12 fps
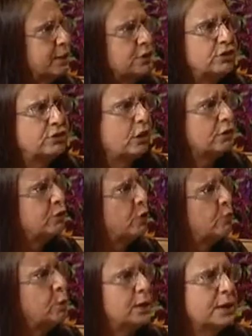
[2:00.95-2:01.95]
She starts
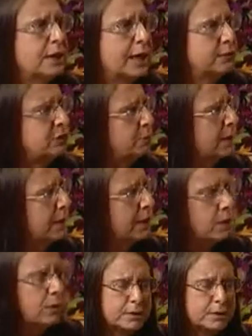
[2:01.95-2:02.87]
off with a class meeting.